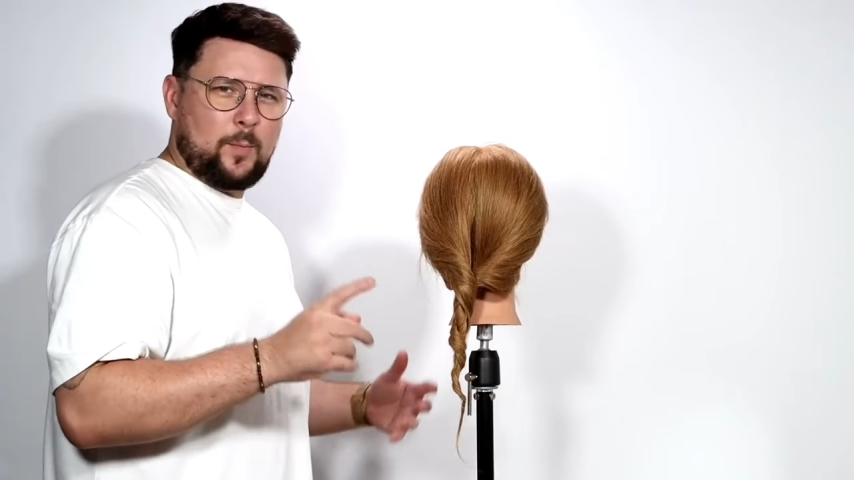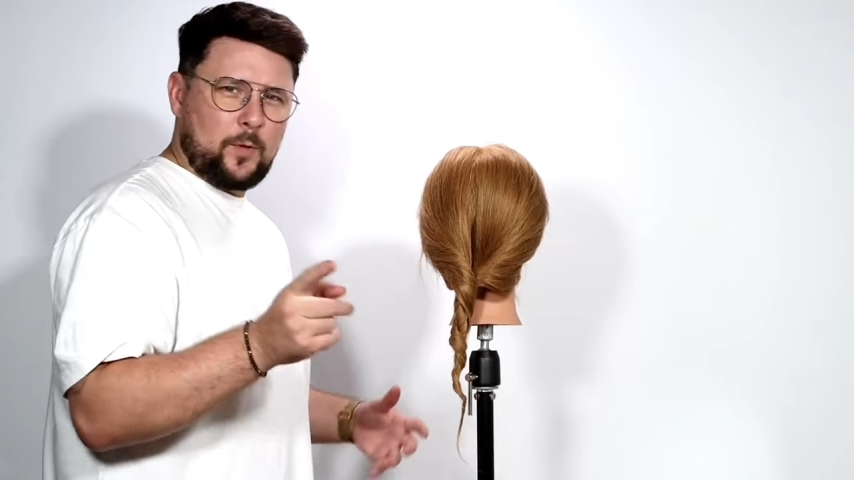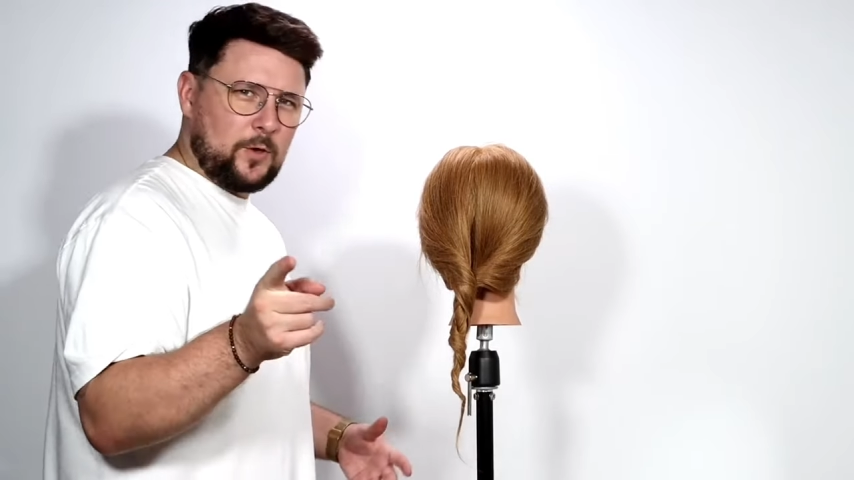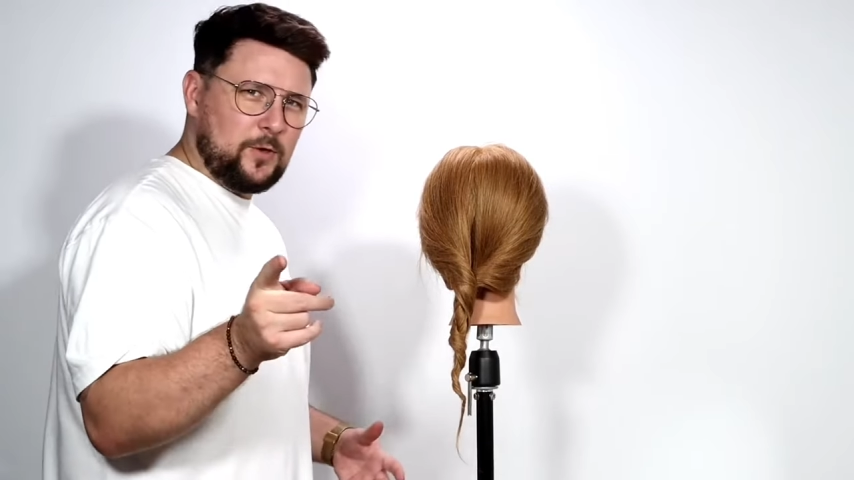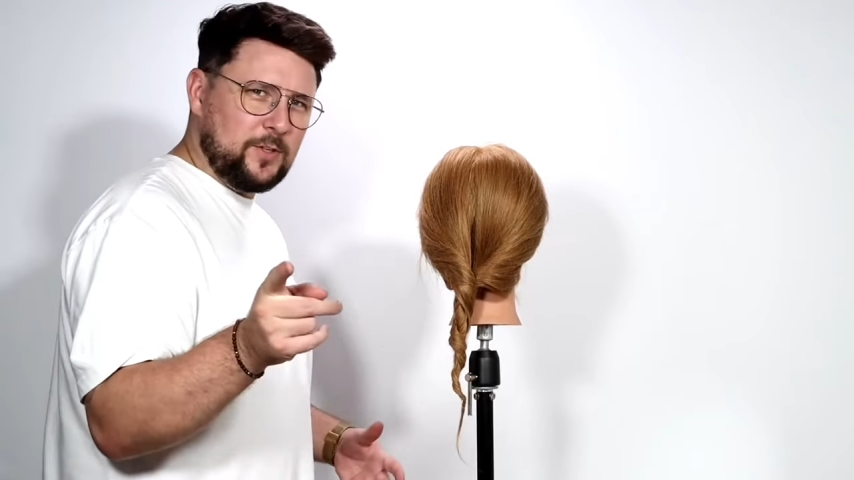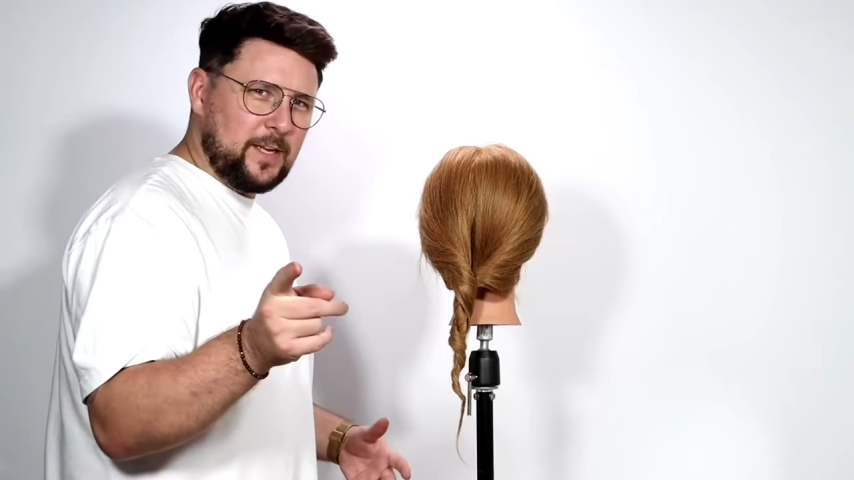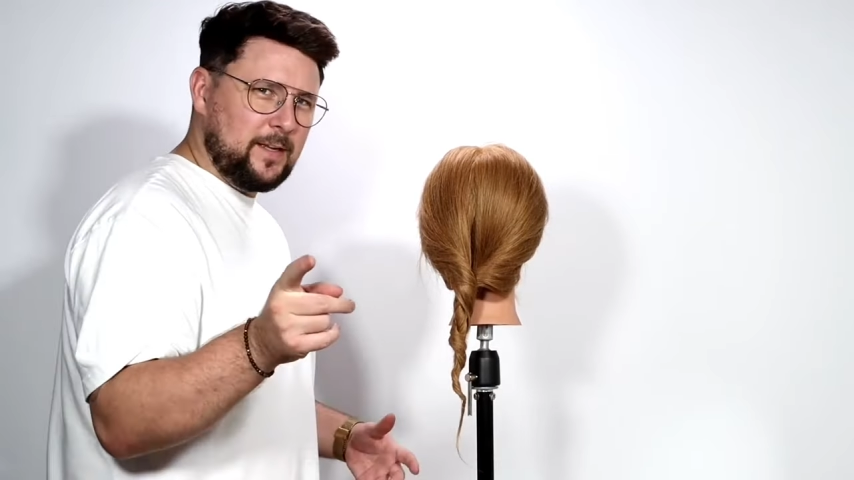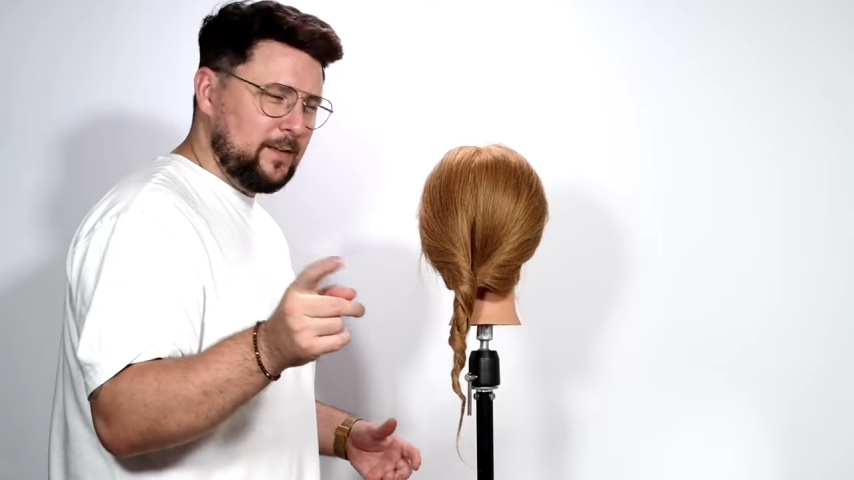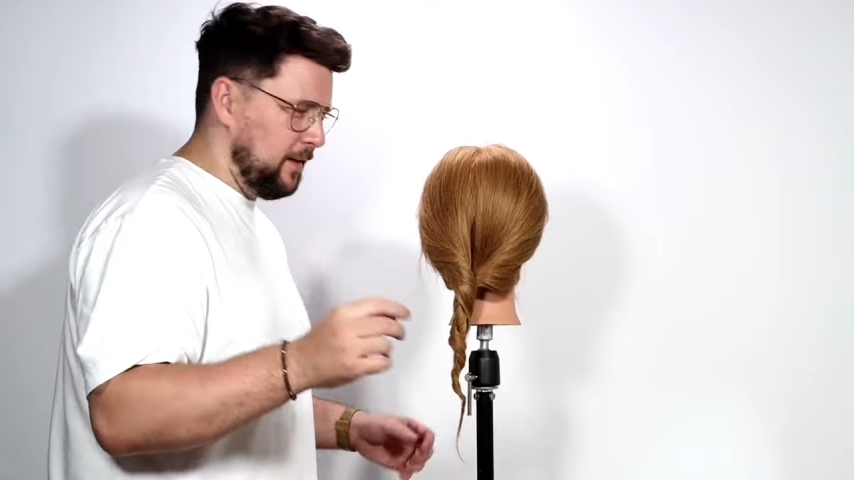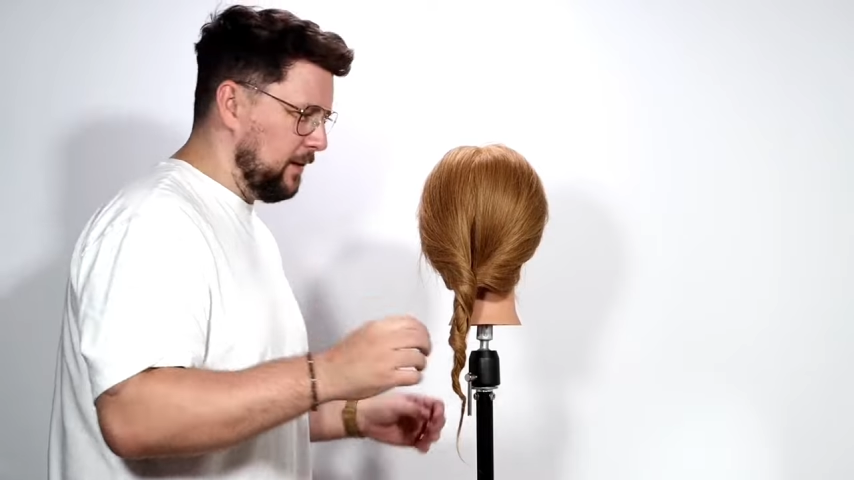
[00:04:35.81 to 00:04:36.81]
I'm not going to
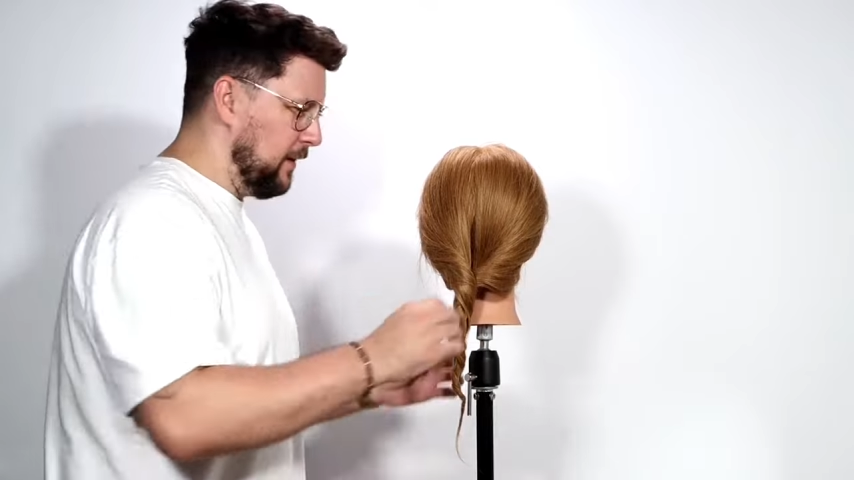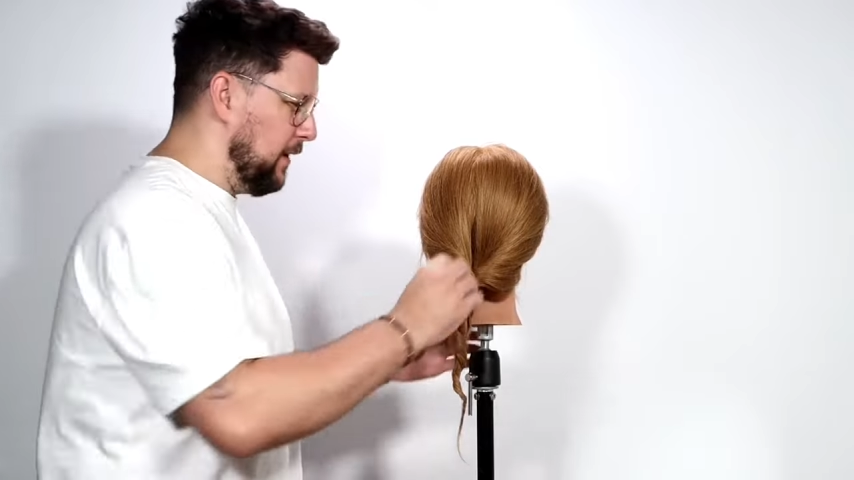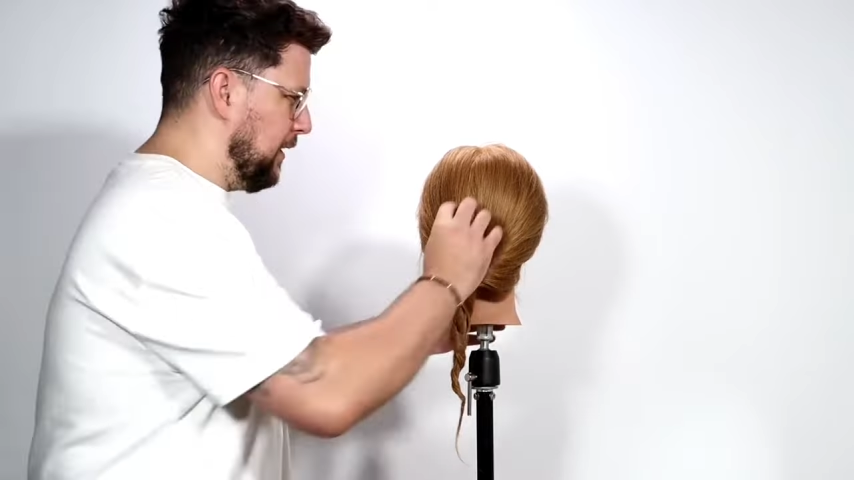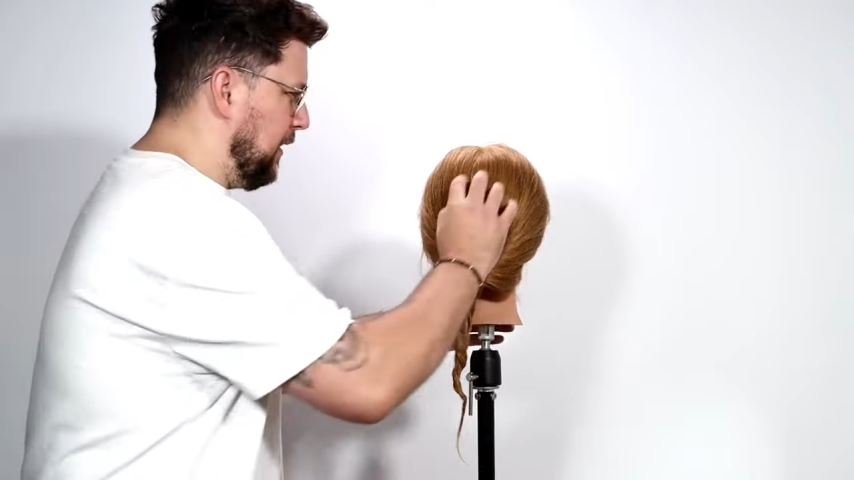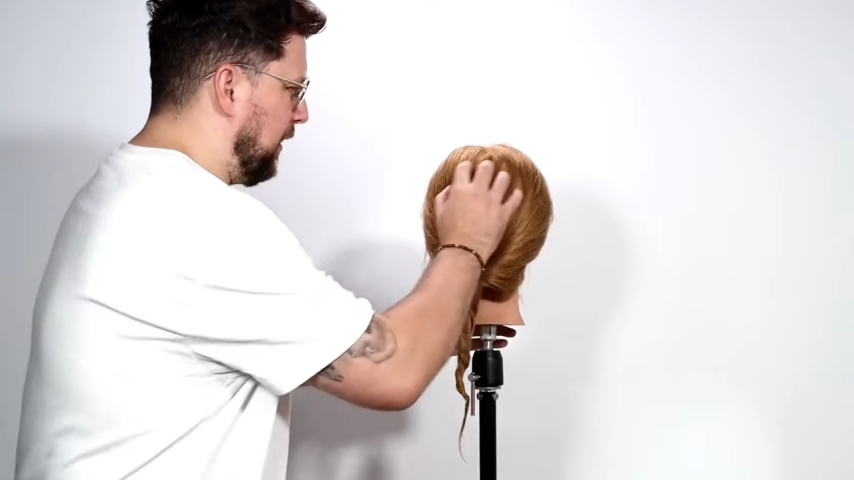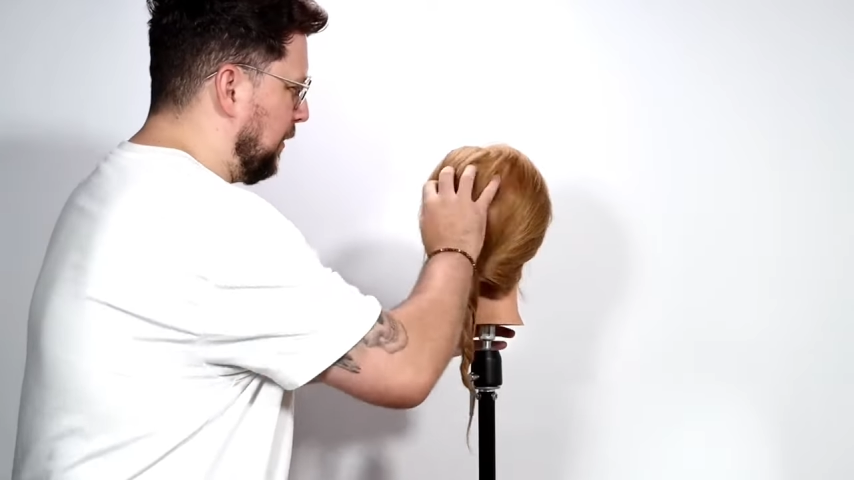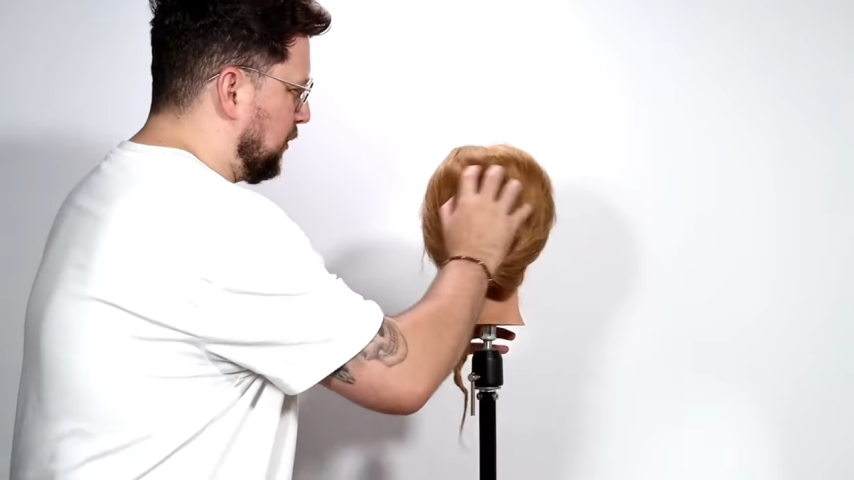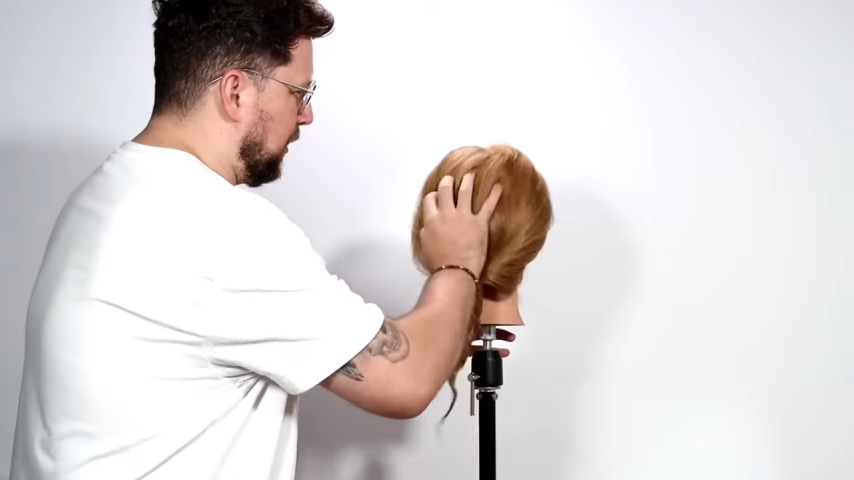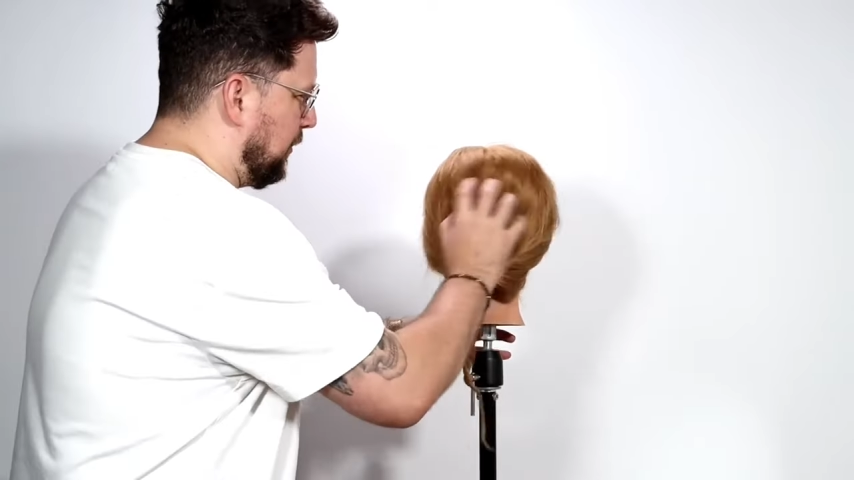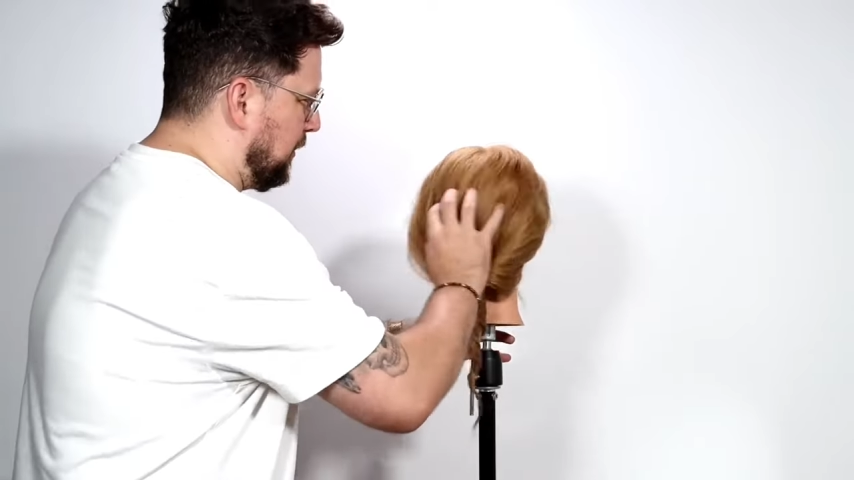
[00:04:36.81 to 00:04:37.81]
today.
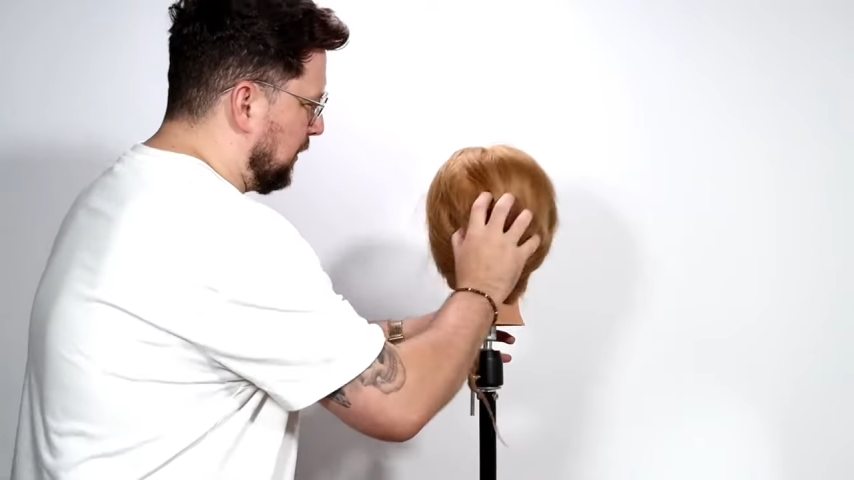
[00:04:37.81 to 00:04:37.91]
I'm just